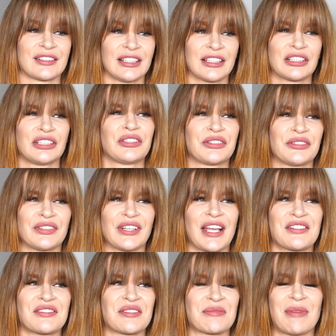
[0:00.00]
click the
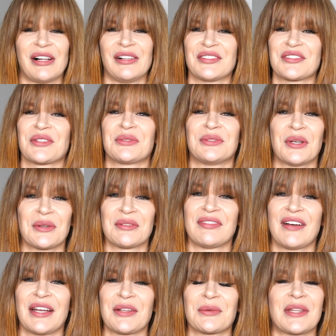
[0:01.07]
notifications bell so you're
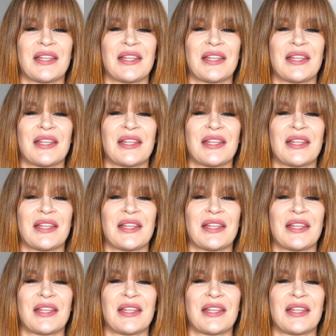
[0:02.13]
notified